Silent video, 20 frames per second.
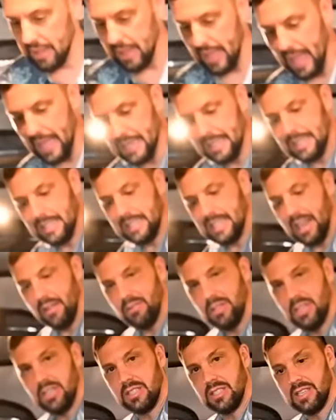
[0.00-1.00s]
and
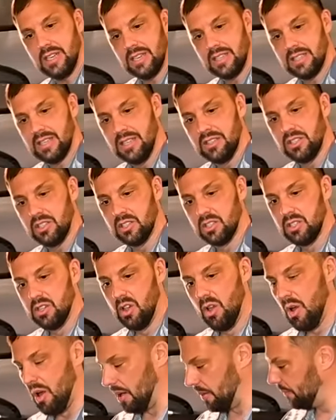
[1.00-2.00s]
76 inches
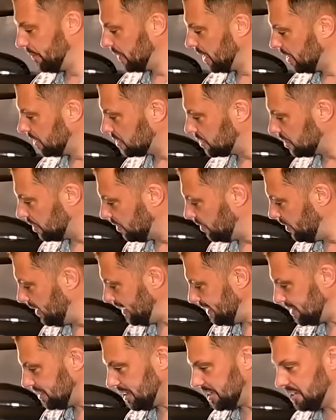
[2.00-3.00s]
long. So
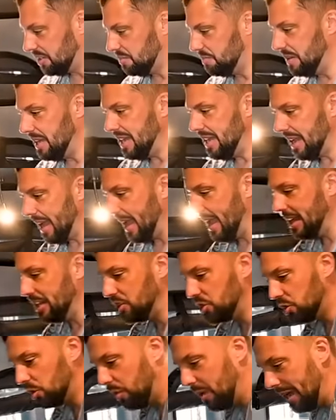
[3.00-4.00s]
this could be a
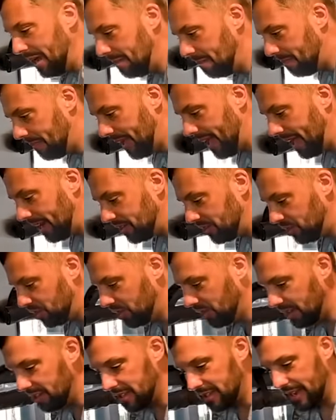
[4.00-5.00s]
twin bed
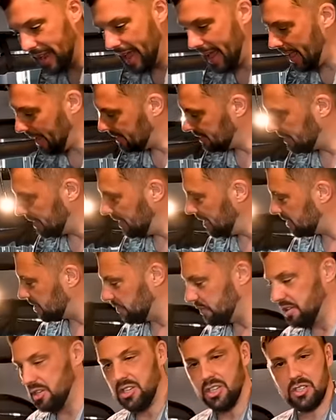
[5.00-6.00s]
just as is.
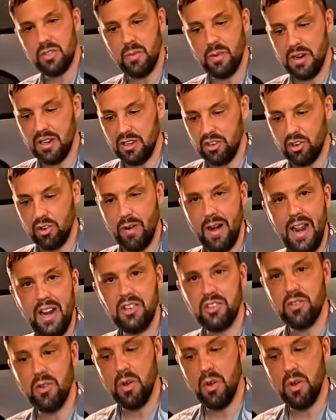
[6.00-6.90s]
If you just want to crash